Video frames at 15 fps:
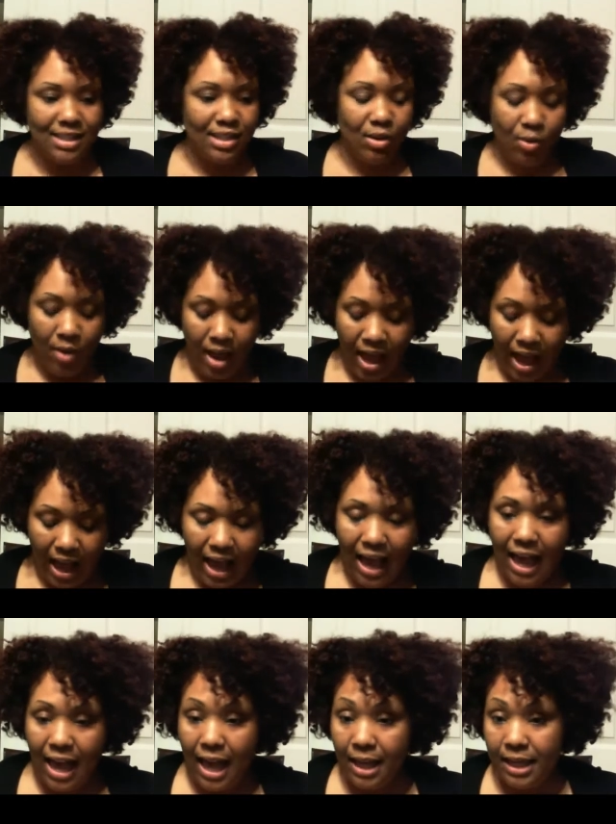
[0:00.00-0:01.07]
So
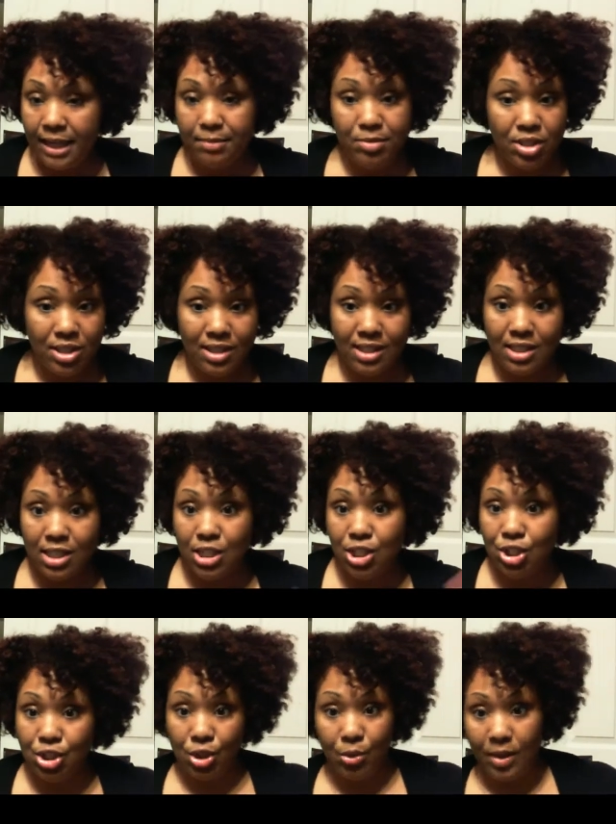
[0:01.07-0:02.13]
I am just
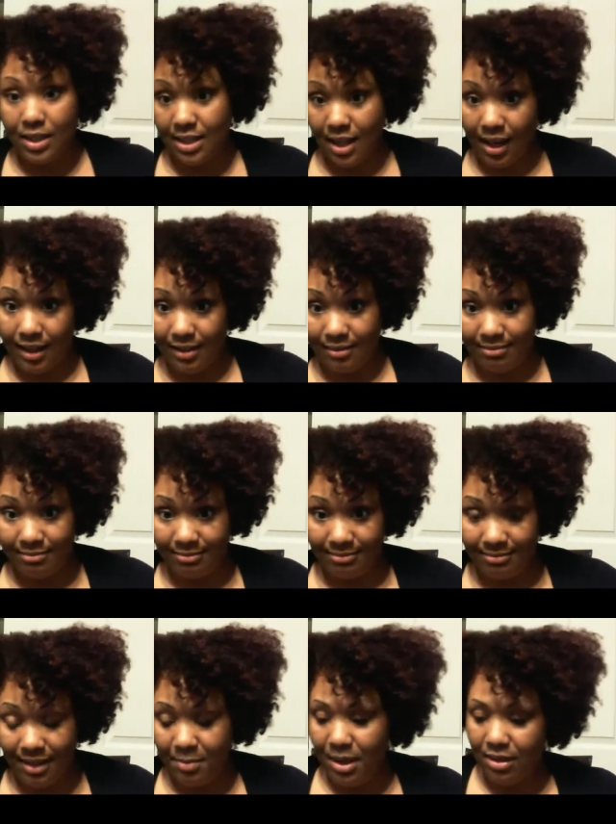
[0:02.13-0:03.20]
so excited
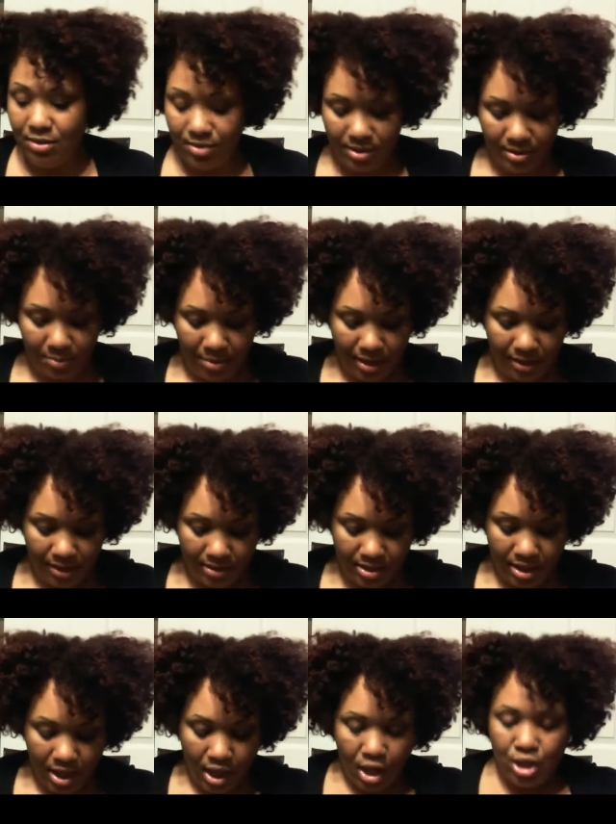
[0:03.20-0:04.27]
about using the
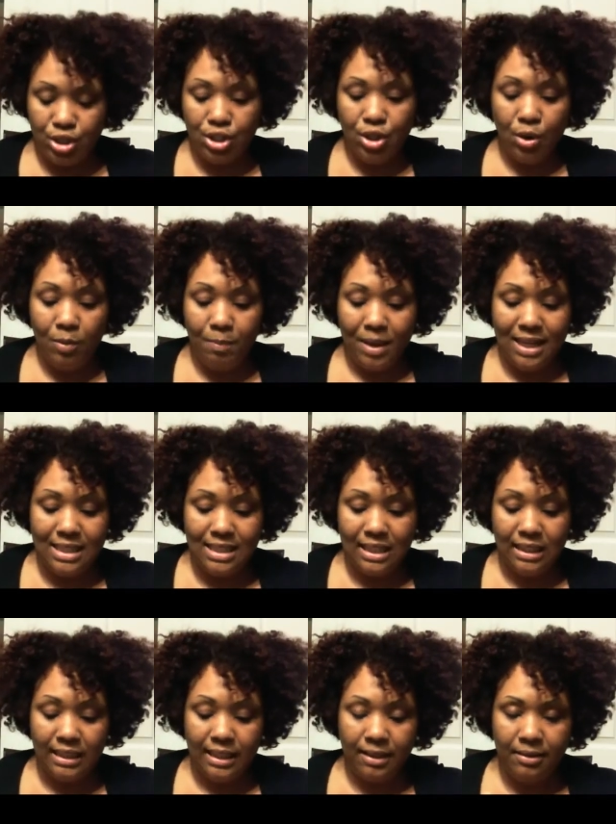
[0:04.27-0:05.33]
product. So
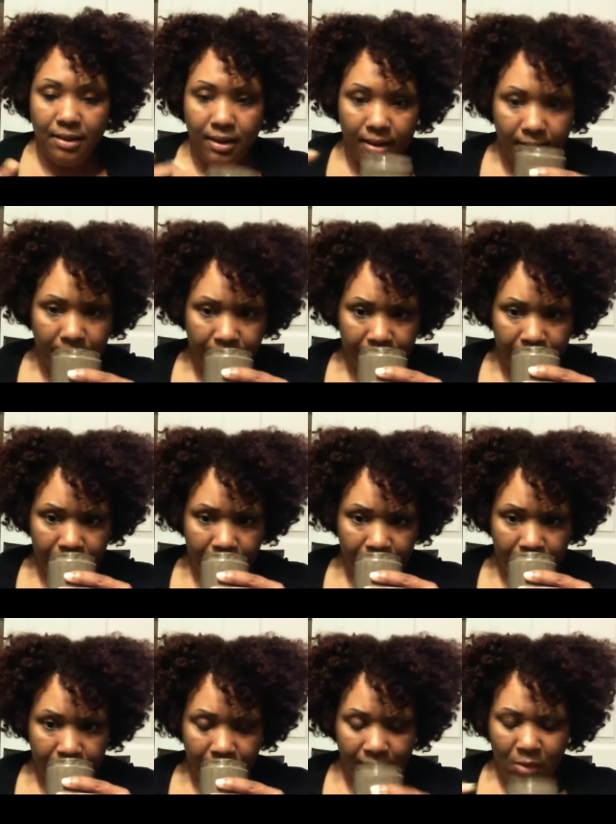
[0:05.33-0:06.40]
basically,
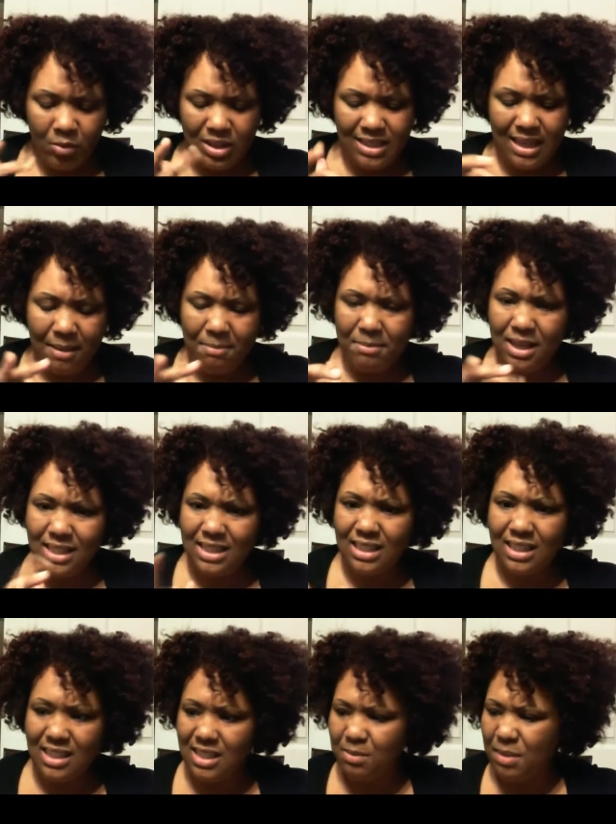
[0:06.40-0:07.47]
and once I mix
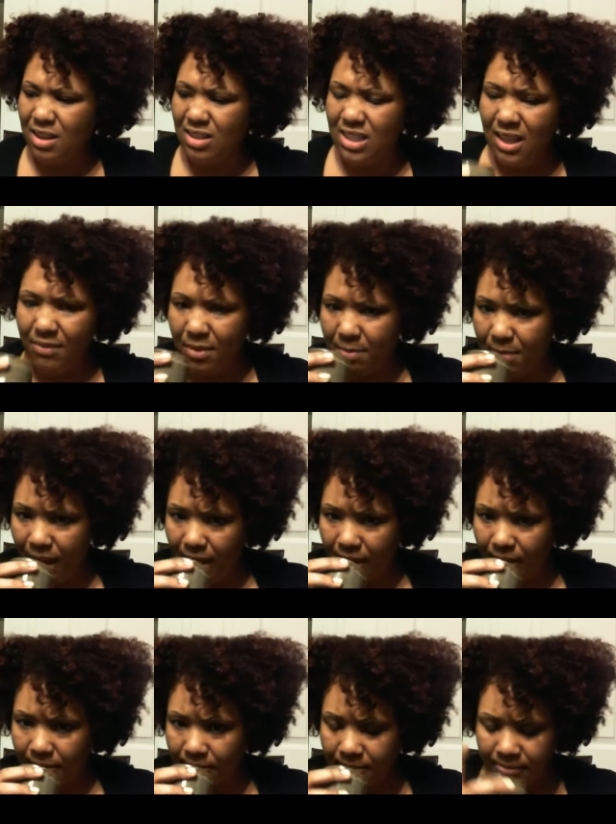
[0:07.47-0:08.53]
it, it smells even better.